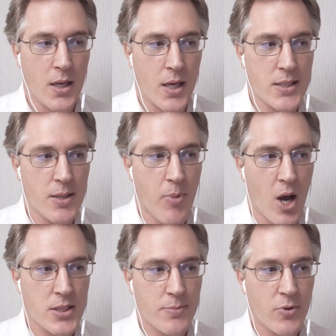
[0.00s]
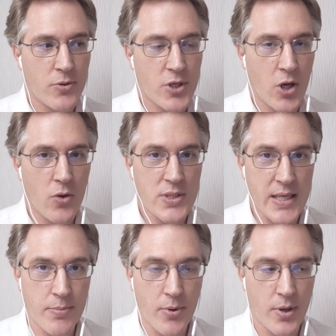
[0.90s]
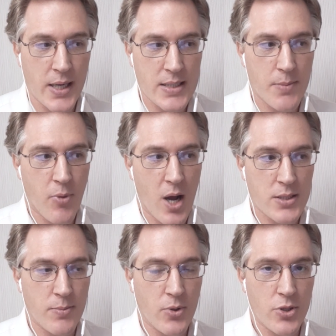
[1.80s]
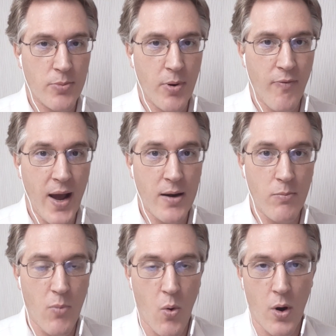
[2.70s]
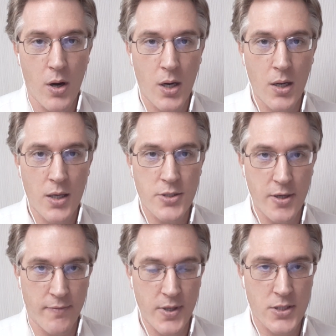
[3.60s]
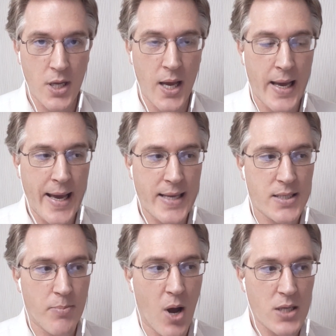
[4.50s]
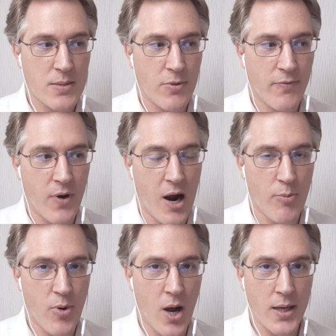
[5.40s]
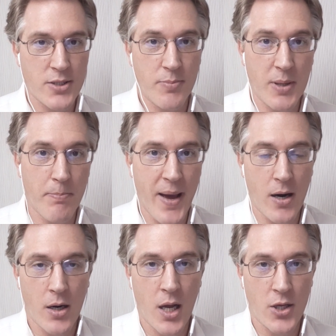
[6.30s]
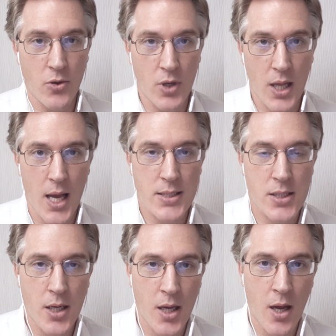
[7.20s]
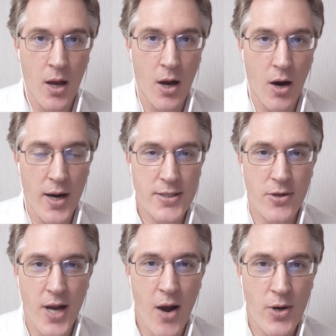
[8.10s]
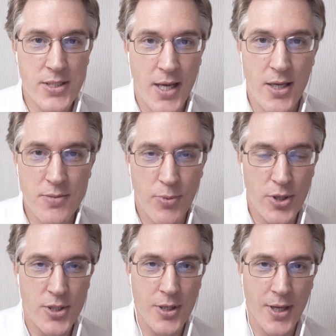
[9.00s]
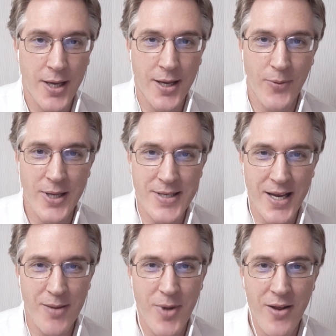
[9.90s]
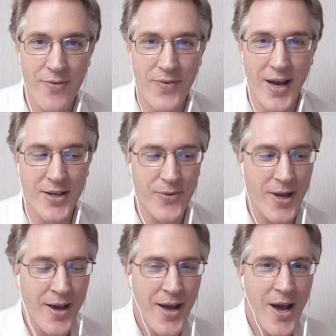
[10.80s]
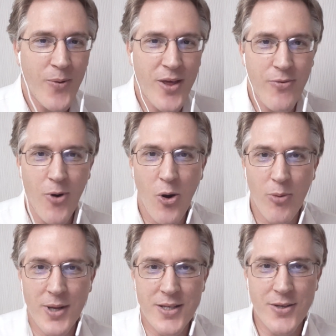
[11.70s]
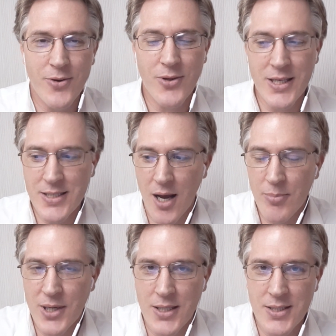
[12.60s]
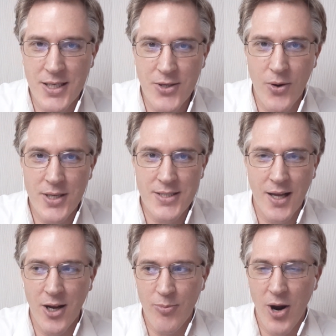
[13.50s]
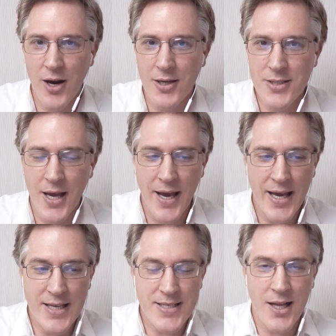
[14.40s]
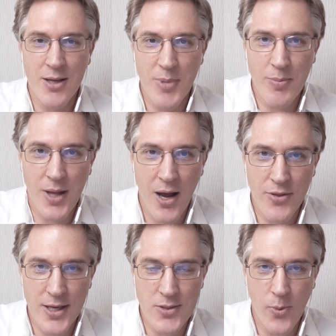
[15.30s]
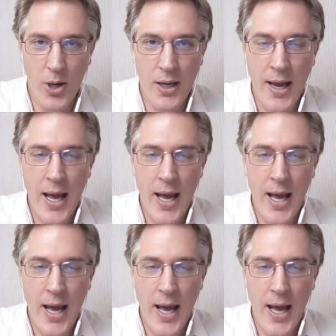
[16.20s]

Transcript: Is it possible to go deeper? Is it possible to provide more service? Is it possible for our product to be better utilized? All right, so now our salesperson, we take him out of the factory and we throw him into these companies. He's going to sell our product. He's telling people how things work.